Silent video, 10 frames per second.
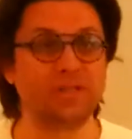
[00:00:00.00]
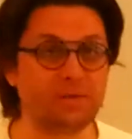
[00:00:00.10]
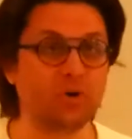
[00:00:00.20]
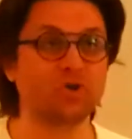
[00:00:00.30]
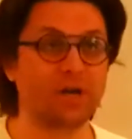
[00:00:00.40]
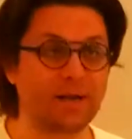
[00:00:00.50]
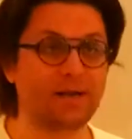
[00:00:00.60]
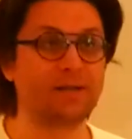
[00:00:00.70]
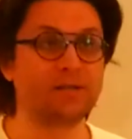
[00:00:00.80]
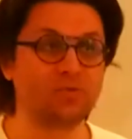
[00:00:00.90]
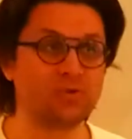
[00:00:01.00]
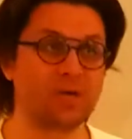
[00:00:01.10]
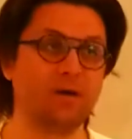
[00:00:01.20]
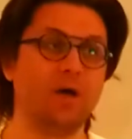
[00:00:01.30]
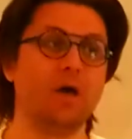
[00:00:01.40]
like people who were
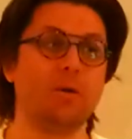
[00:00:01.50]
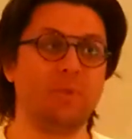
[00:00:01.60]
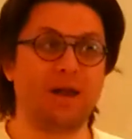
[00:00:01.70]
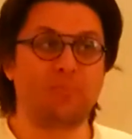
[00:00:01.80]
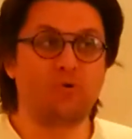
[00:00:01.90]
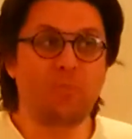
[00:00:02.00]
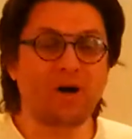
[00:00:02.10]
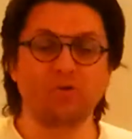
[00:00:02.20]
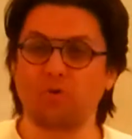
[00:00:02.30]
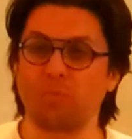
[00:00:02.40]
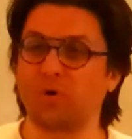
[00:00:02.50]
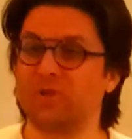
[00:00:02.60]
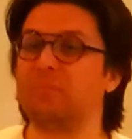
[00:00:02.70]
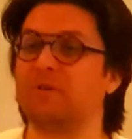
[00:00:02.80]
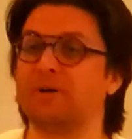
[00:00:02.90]
going to the church,
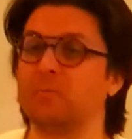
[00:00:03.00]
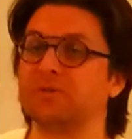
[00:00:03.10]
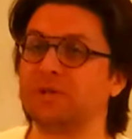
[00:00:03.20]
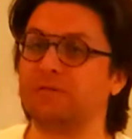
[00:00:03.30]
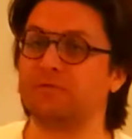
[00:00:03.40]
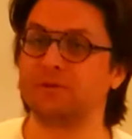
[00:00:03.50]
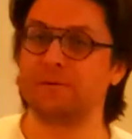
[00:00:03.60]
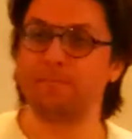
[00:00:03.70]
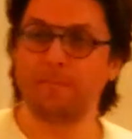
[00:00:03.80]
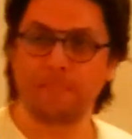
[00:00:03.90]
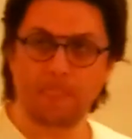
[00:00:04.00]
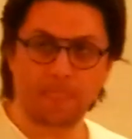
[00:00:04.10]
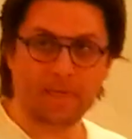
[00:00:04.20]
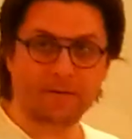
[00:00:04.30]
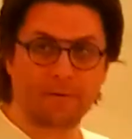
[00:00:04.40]
and they
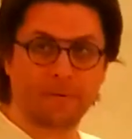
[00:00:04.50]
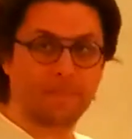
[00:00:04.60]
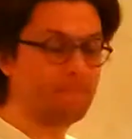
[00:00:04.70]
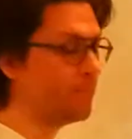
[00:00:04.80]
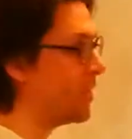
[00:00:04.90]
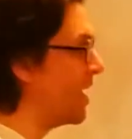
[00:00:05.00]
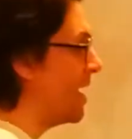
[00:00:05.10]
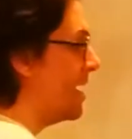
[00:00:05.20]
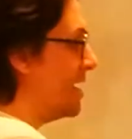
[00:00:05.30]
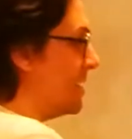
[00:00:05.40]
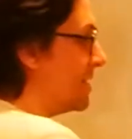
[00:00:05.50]
were doing it by tradition